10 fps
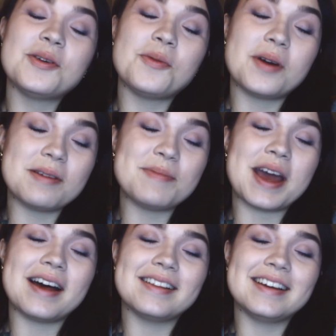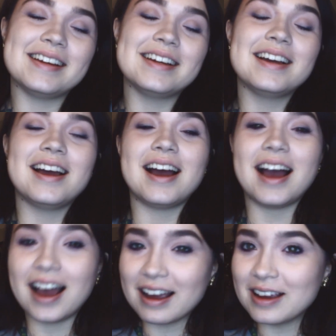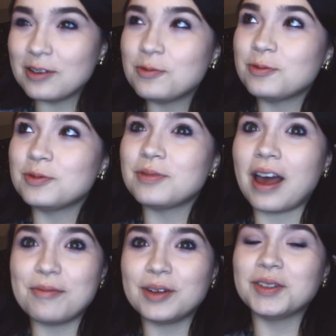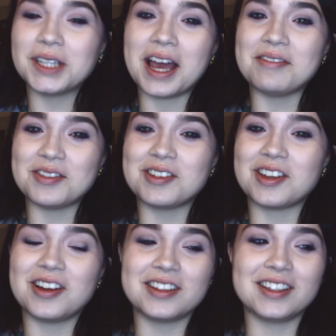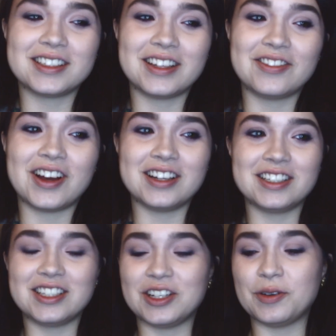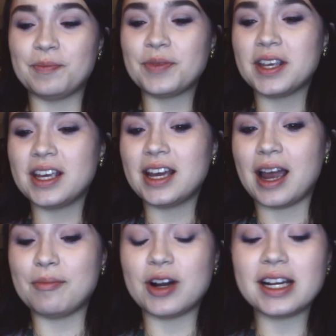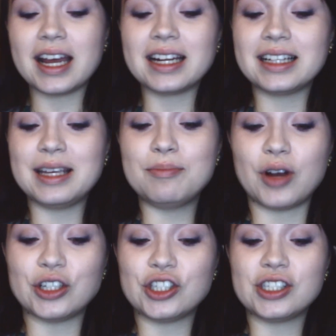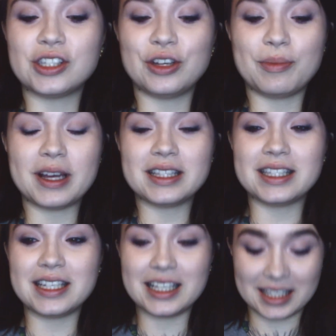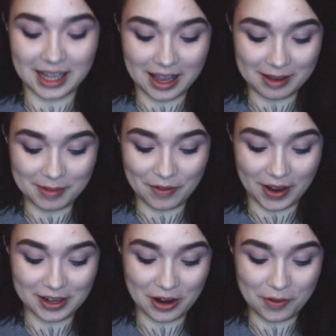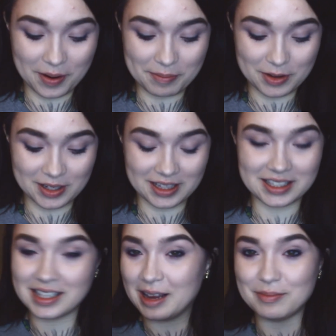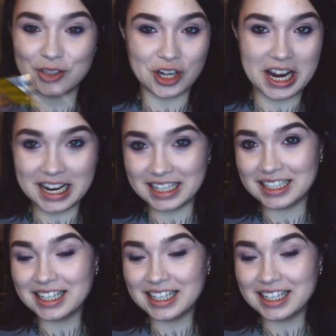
one palette. I have been really happy with all the looks I've gotten to do. I'm running out of clean brushes, so you might see some, if I know I'm using the same shade